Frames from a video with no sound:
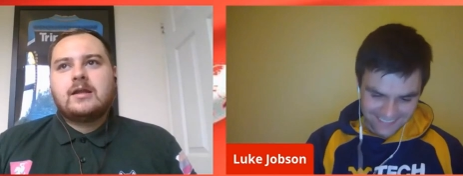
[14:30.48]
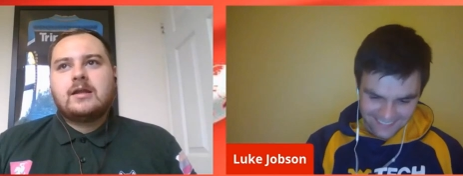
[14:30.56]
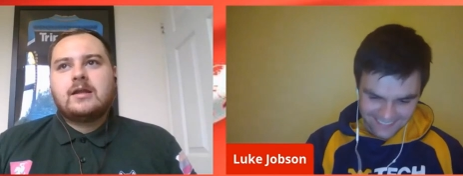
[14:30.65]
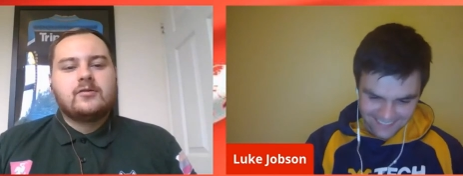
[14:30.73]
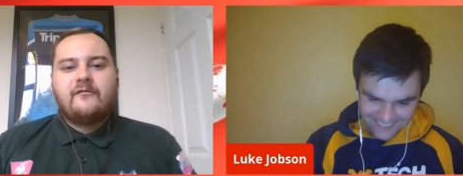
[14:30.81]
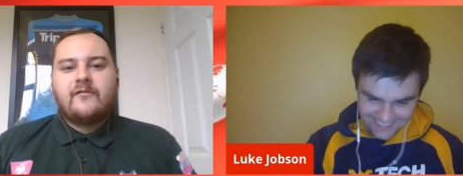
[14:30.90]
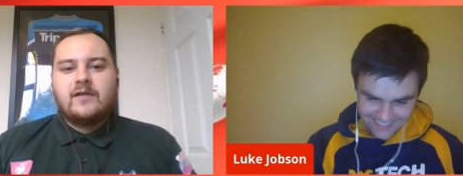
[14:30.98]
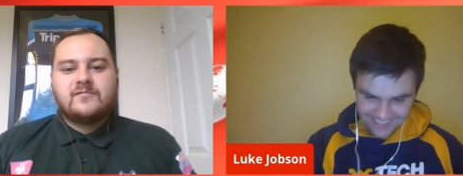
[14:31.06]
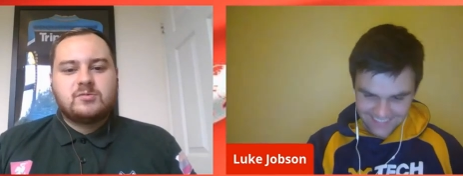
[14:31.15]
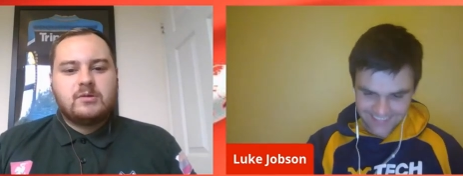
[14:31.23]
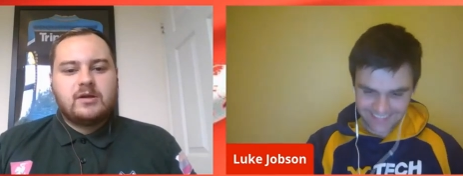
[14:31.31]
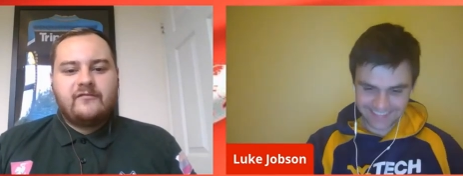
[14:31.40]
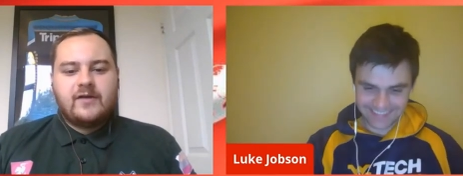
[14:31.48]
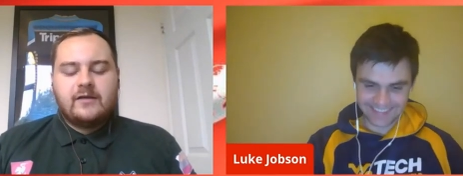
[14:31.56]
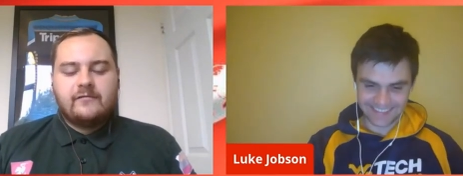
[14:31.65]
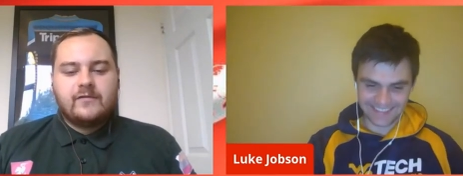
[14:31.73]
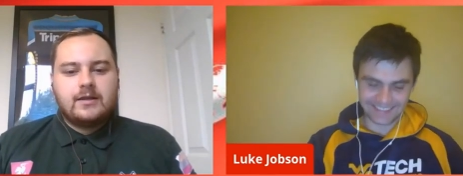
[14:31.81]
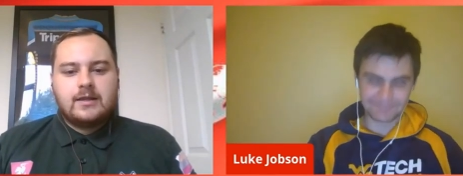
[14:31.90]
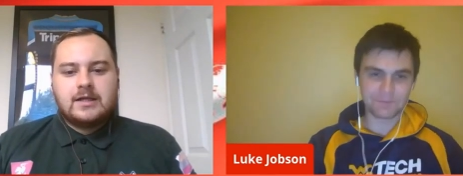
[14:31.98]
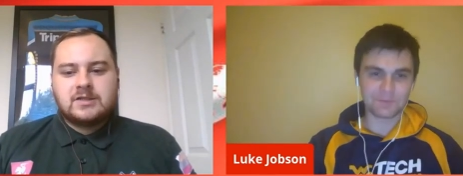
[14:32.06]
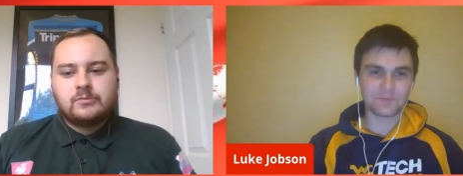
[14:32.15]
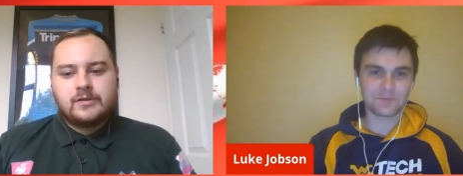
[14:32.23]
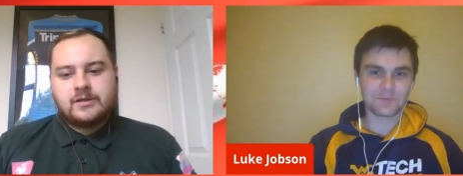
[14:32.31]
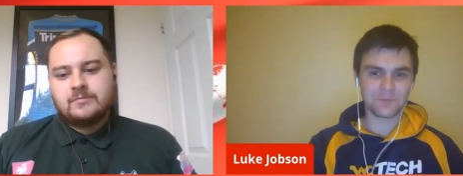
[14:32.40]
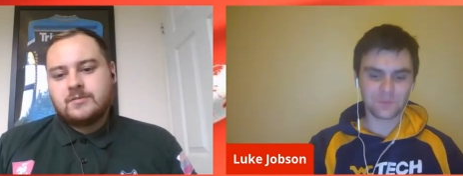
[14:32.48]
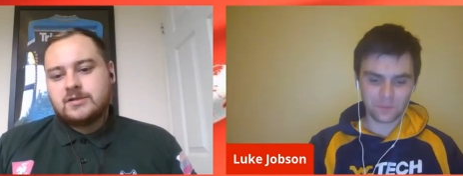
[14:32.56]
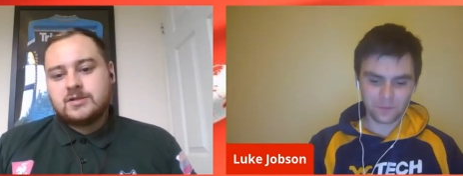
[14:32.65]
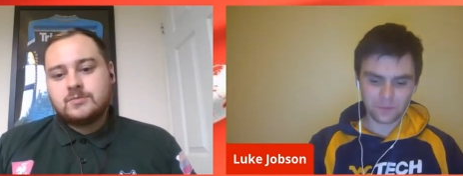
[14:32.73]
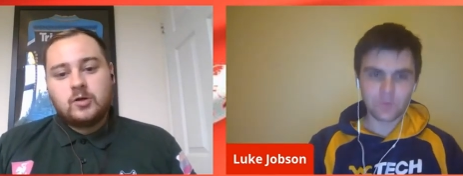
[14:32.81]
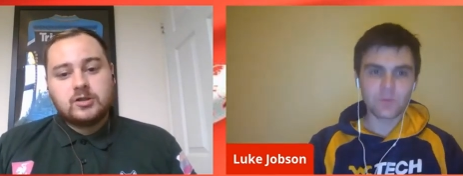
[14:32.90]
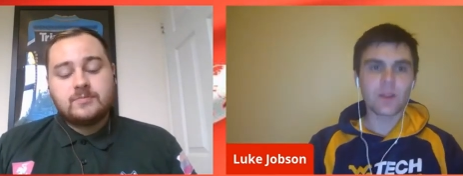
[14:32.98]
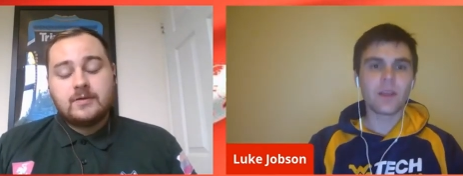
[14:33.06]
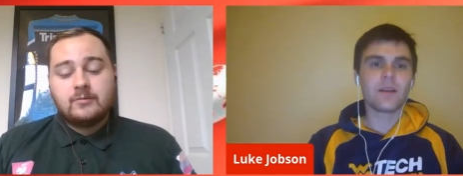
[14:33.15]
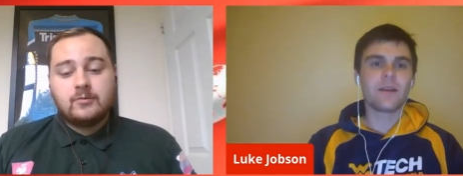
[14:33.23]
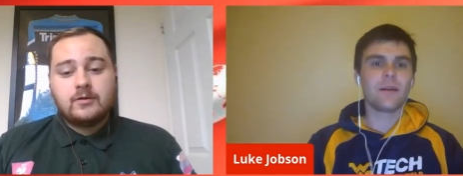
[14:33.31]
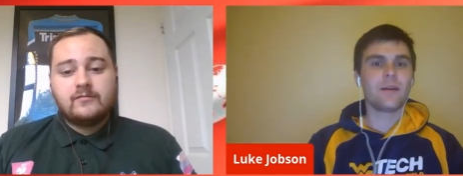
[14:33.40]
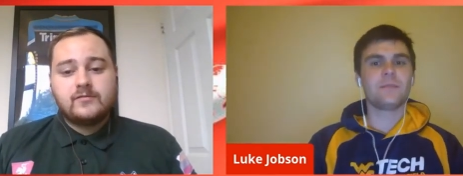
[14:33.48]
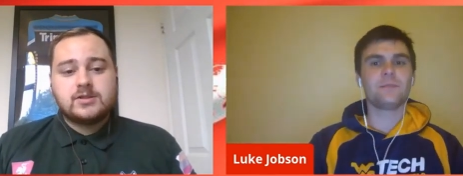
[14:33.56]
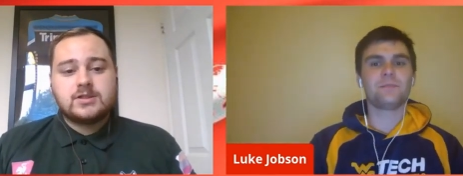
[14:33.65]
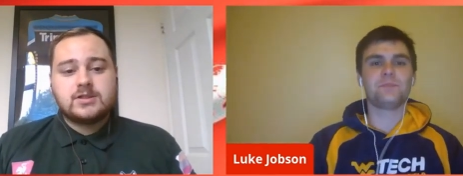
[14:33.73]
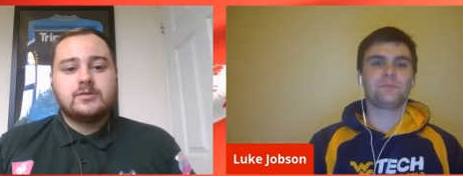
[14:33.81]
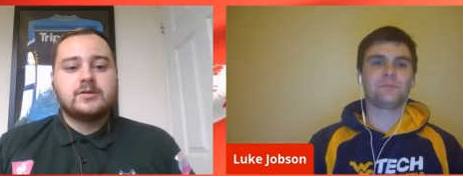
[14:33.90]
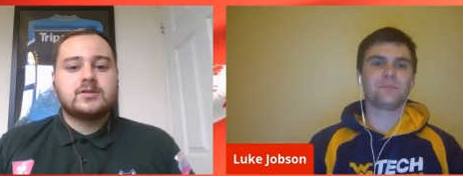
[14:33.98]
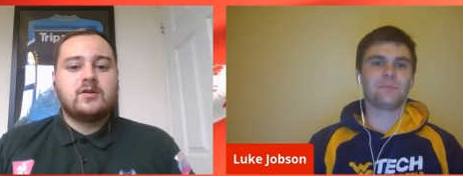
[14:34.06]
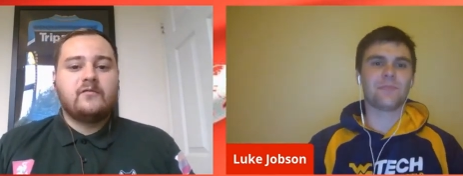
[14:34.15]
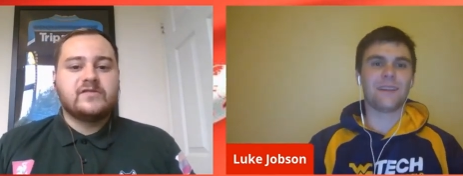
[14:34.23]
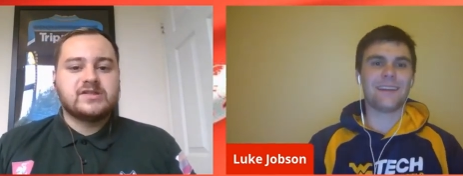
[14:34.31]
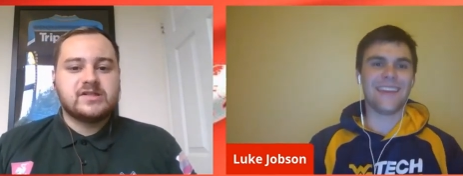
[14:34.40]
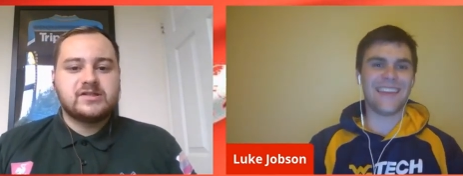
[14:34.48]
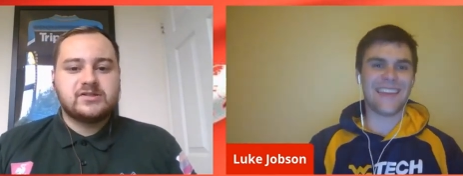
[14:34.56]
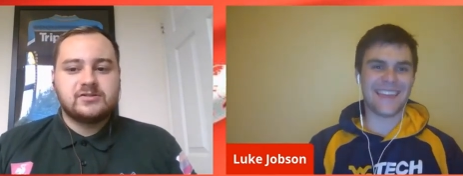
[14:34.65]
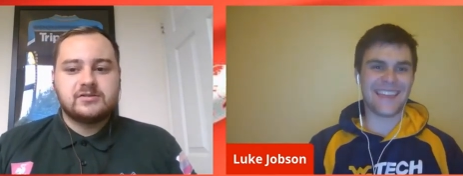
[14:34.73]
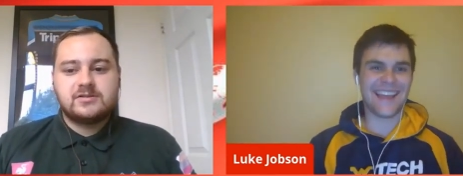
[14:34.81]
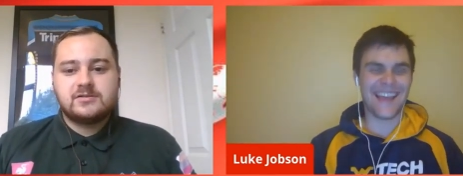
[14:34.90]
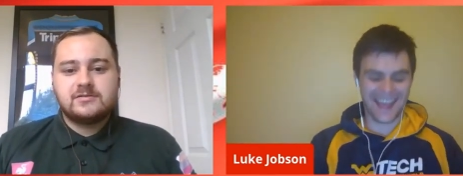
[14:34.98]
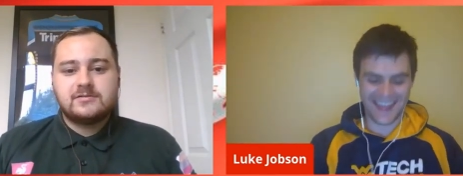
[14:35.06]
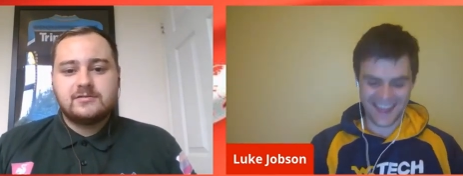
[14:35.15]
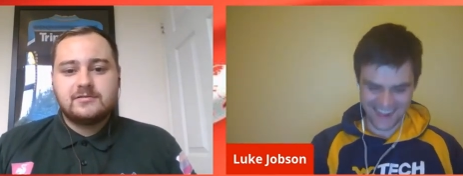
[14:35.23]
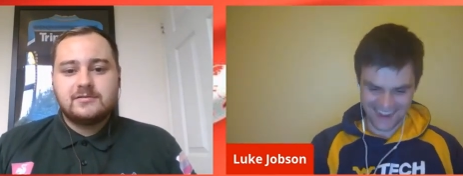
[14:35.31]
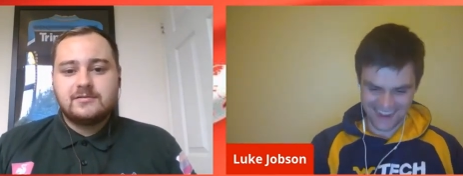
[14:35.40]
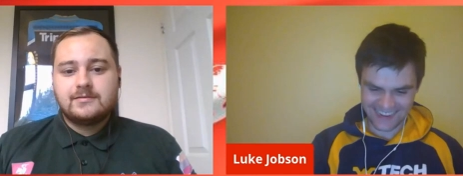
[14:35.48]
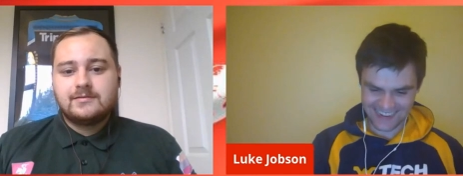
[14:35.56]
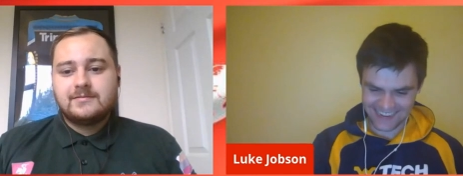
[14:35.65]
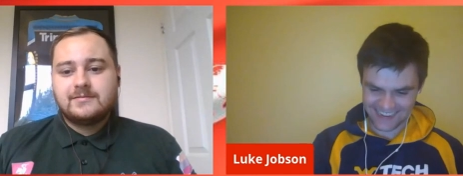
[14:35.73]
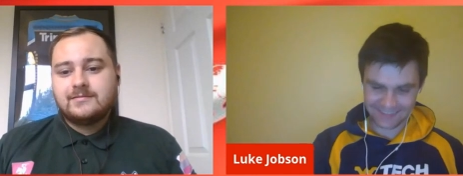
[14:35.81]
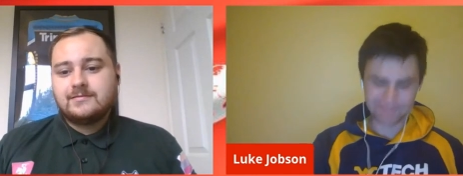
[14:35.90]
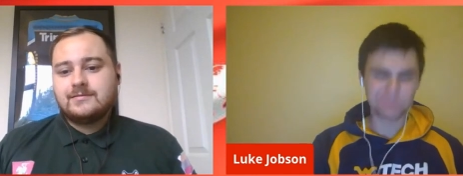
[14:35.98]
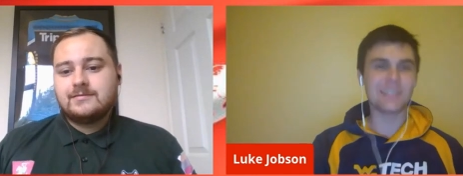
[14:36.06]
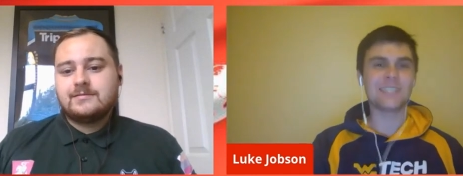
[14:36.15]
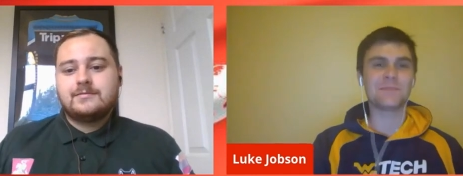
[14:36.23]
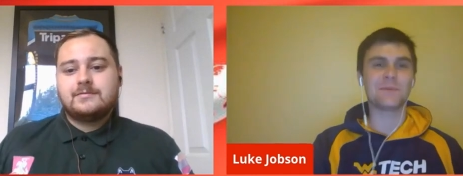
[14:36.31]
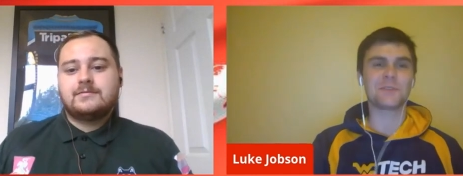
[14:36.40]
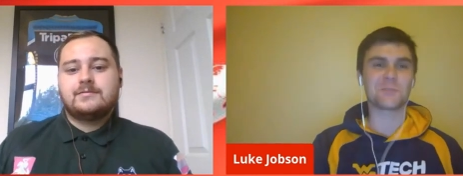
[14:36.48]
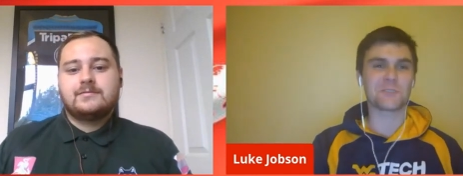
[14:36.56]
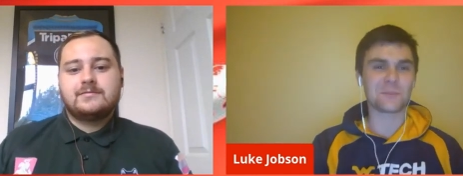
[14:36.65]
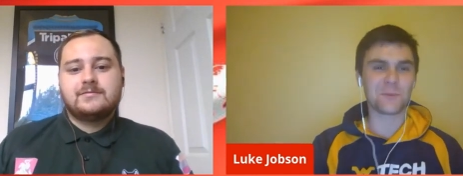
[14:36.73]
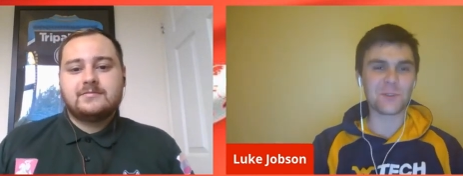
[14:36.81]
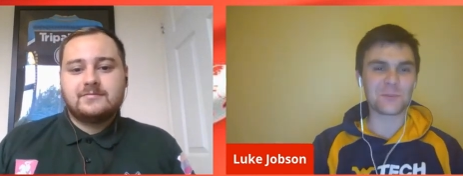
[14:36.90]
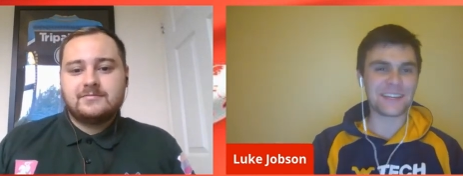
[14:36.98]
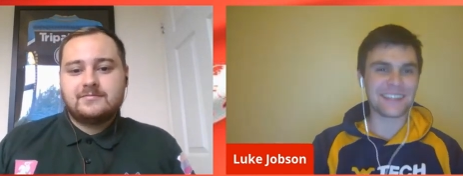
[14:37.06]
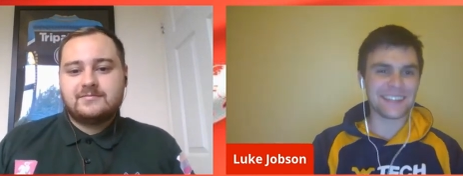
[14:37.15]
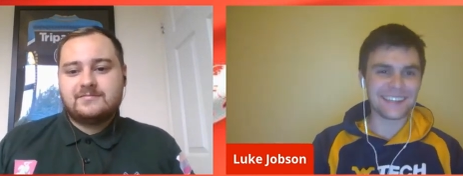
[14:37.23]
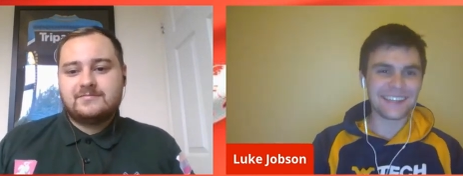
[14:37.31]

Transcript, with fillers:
Speaker 1: like another 525 like last week, me and Sportsbet, we're having serious conversations.
Speaker 2: Please sponsor us, Sportsbet.